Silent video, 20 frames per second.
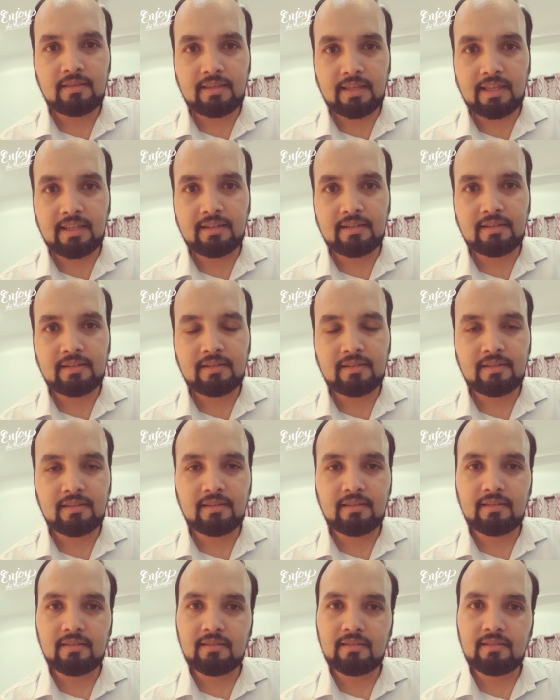Then
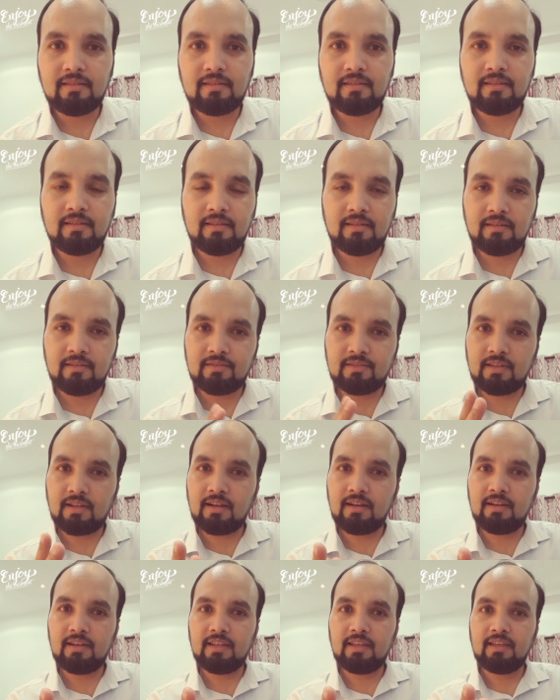
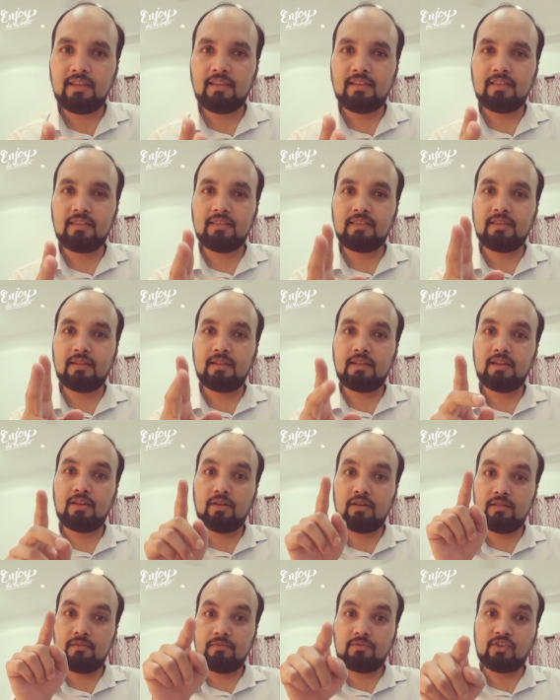suddenly the
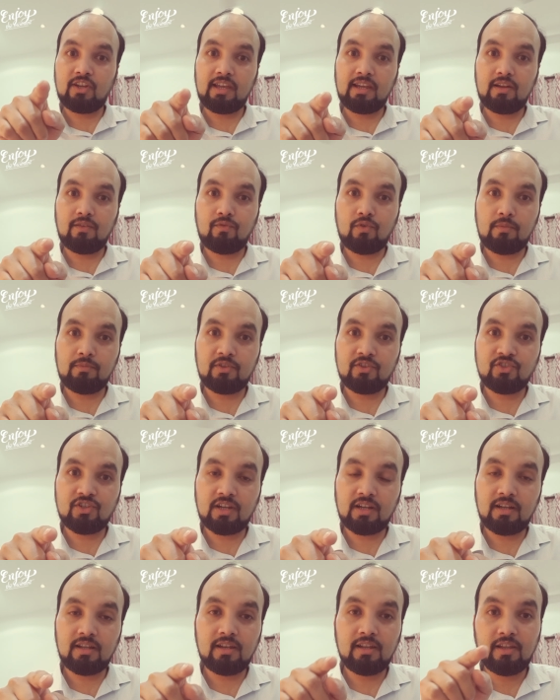tiger from the
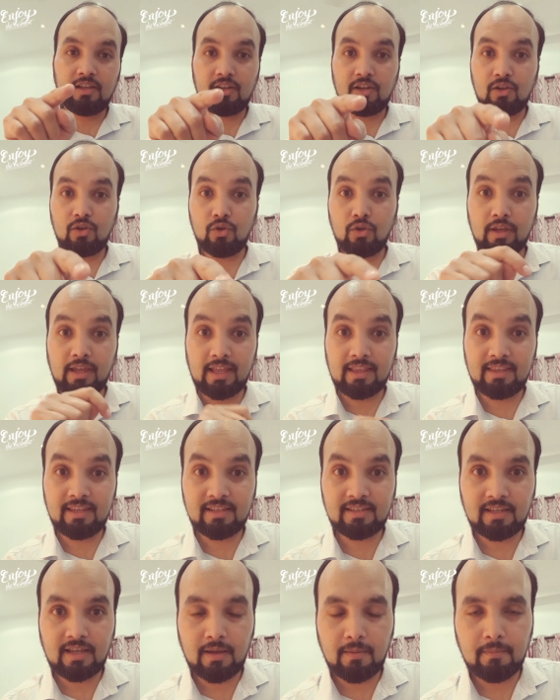jungle looked at
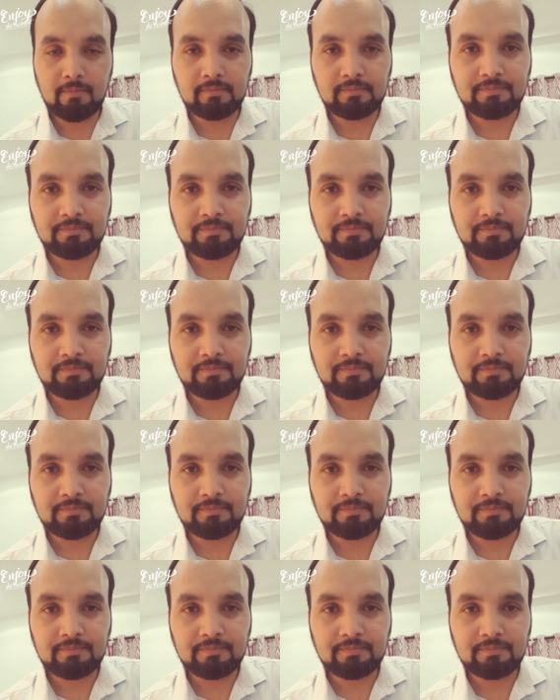this cub